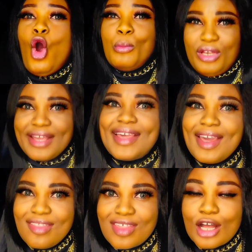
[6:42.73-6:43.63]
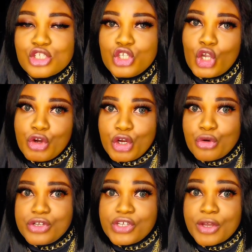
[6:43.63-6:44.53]
communicate that to your
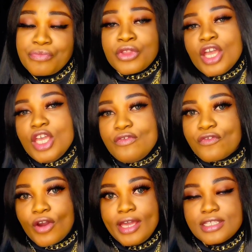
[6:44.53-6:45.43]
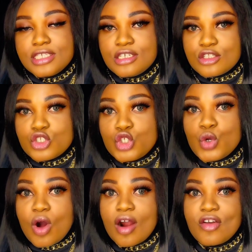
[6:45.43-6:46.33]
recruiter? If, for instance,
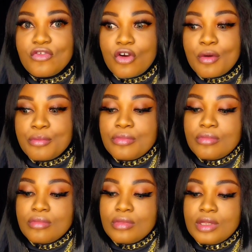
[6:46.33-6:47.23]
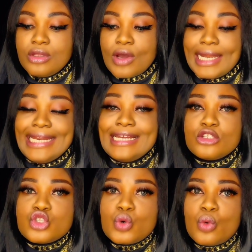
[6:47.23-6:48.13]
you are
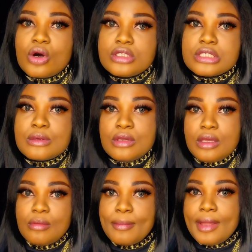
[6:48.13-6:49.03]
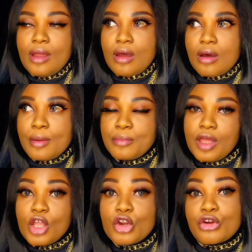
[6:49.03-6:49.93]
leaning towards
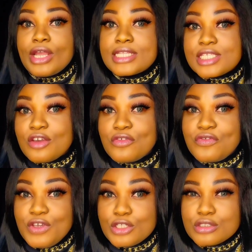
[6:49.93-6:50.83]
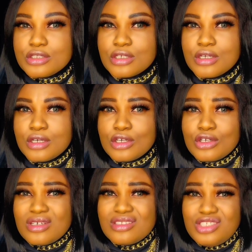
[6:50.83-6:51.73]
a creative field,
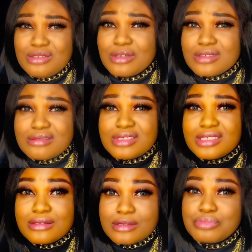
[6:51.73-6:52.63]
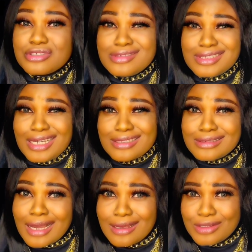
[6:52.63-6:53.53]
do you want to really put it
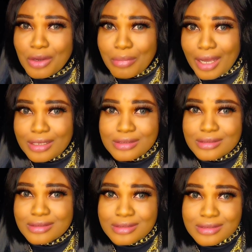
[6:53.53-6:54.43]
and tie on your bio?